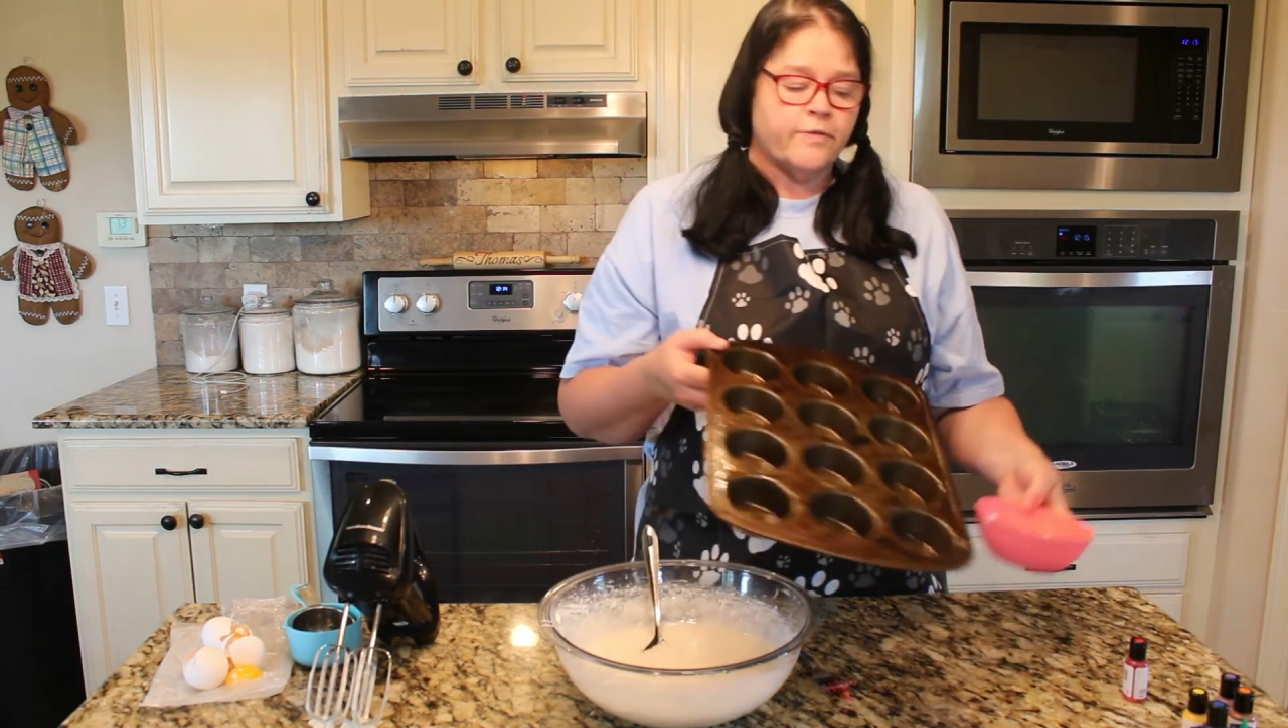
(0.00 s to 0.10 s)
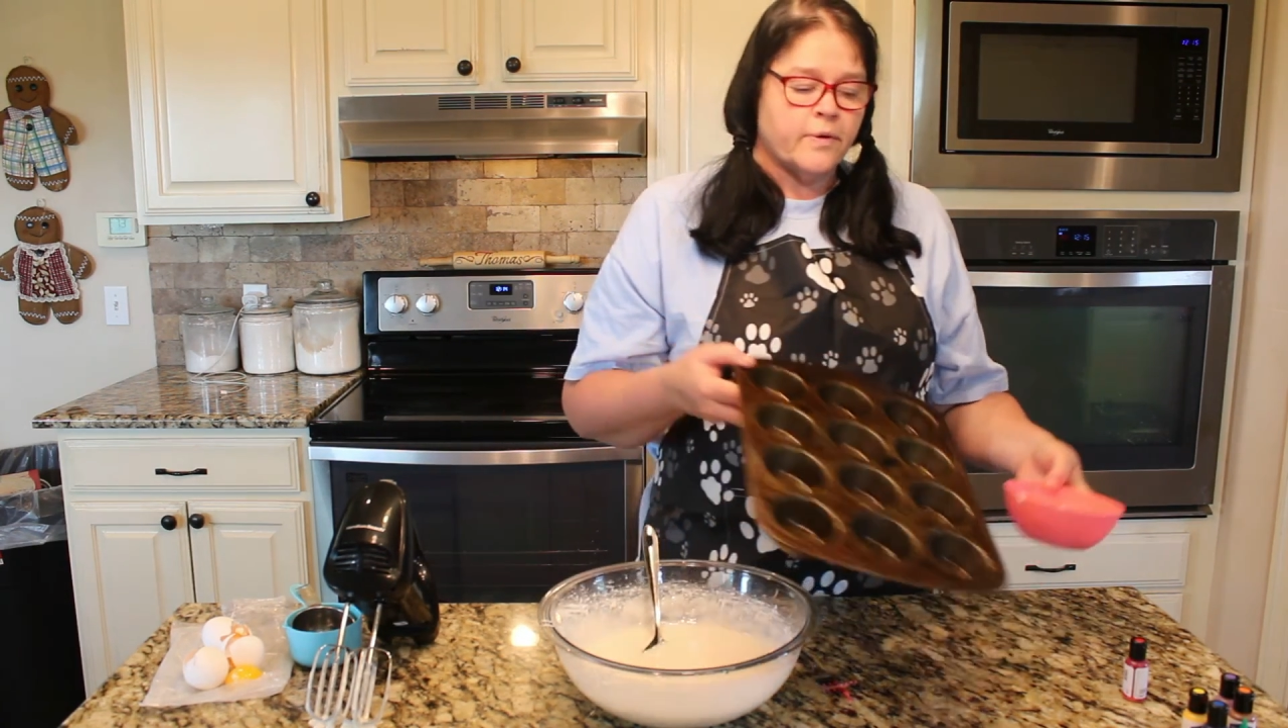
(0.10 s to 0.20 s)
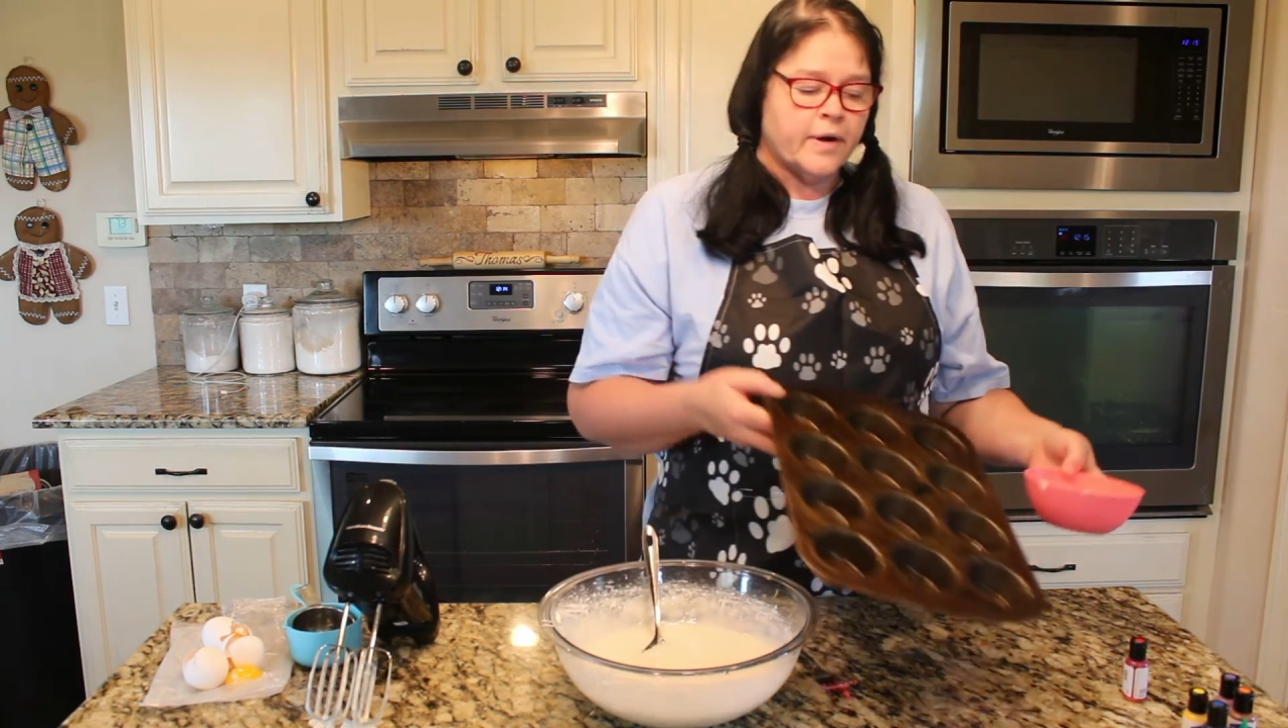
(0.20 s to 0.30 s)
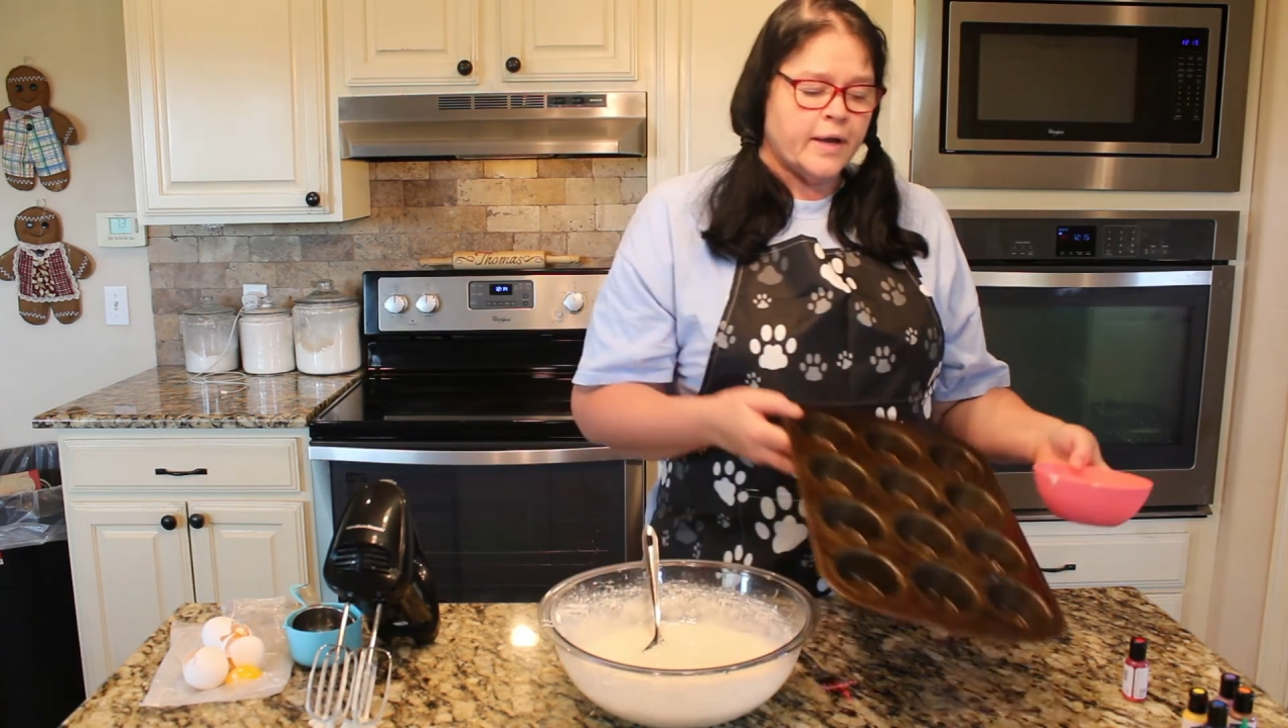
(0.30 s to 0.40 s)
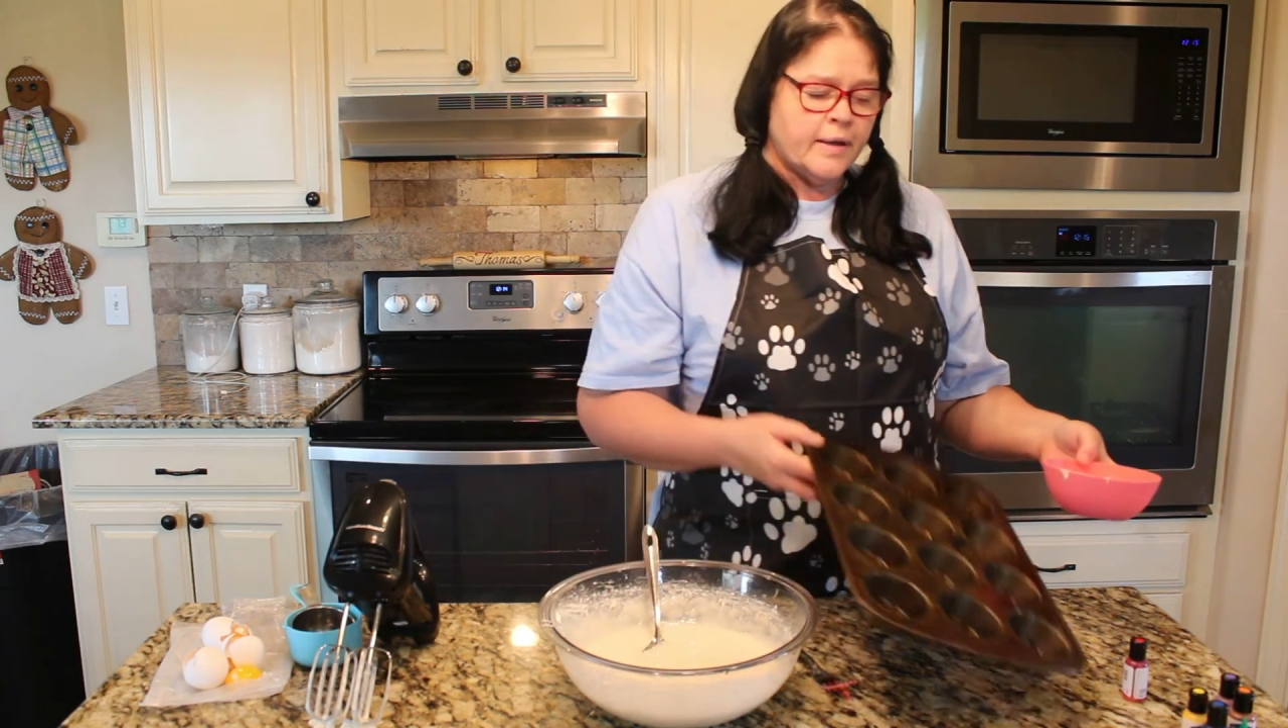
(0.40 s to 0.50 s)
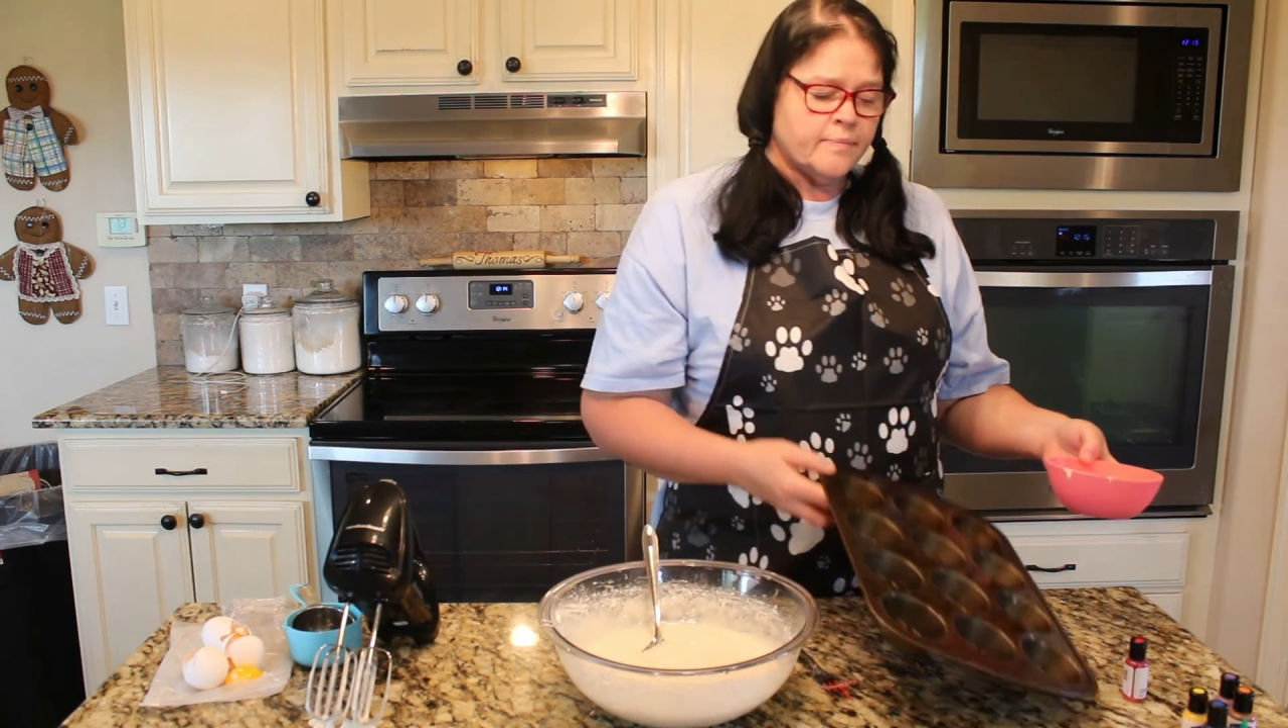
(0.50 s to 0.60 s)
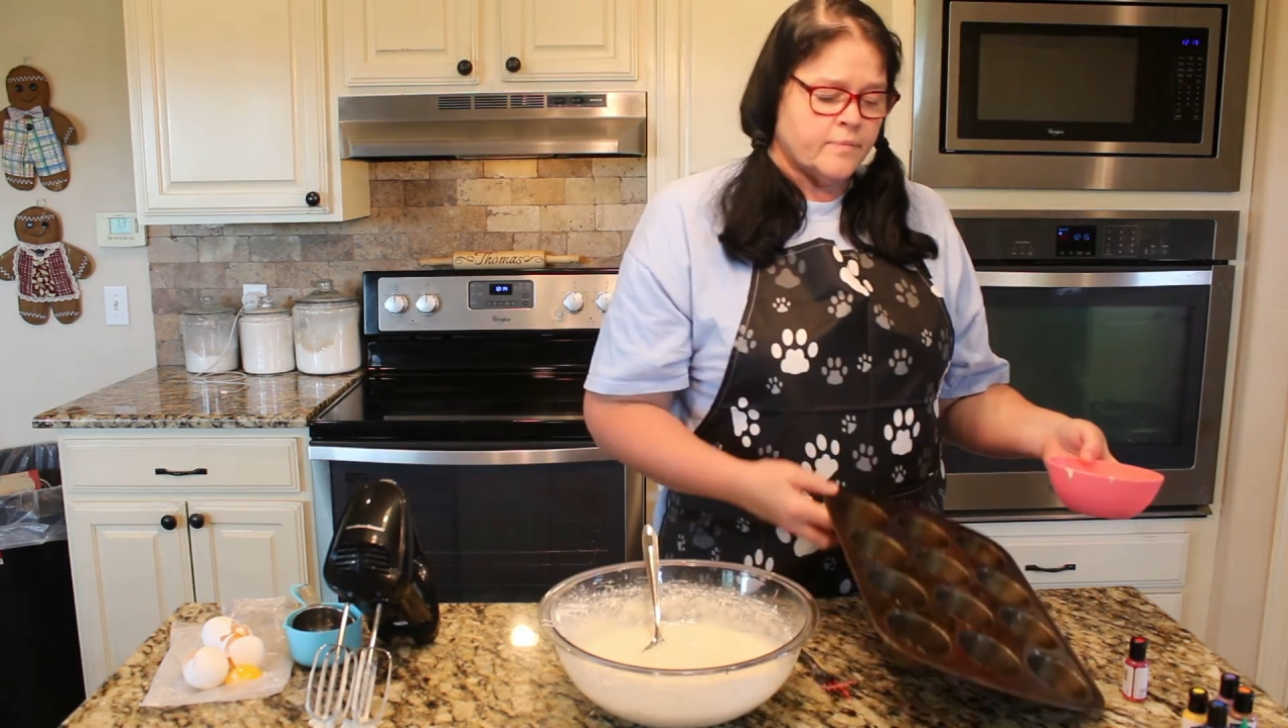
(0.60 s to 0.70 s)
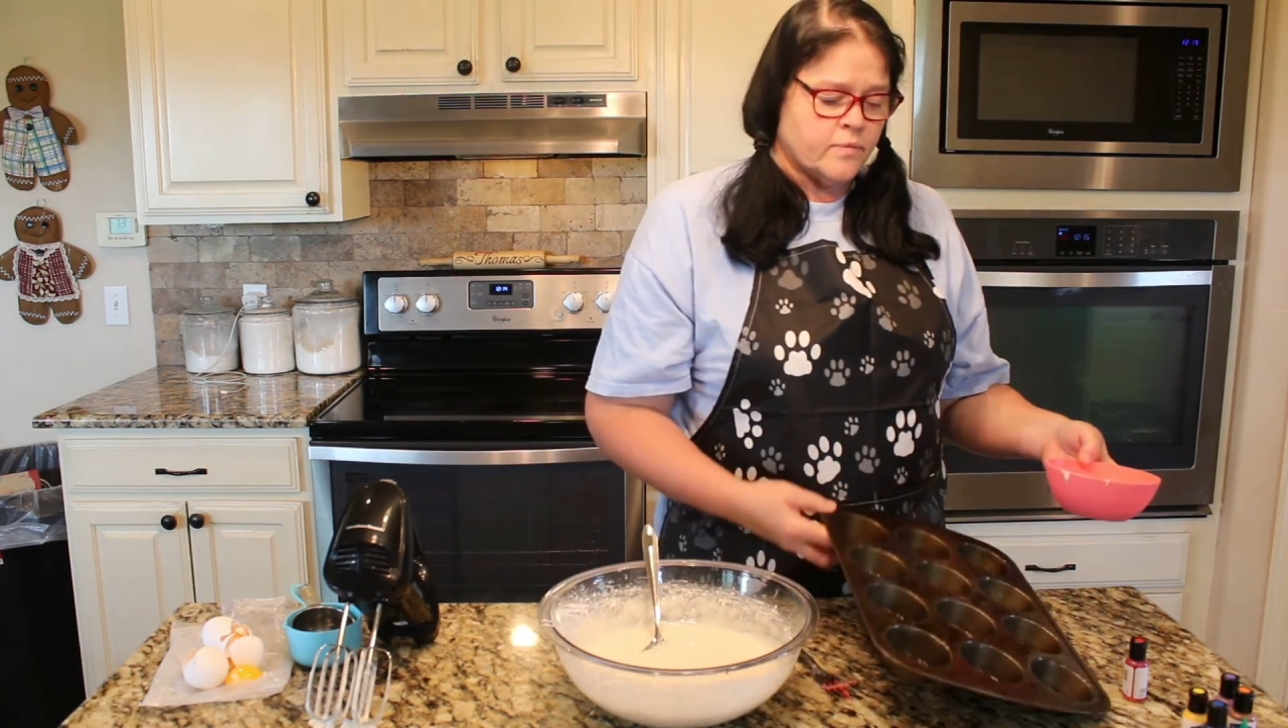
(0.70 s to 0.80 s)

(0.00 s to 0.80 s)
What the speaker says: for it.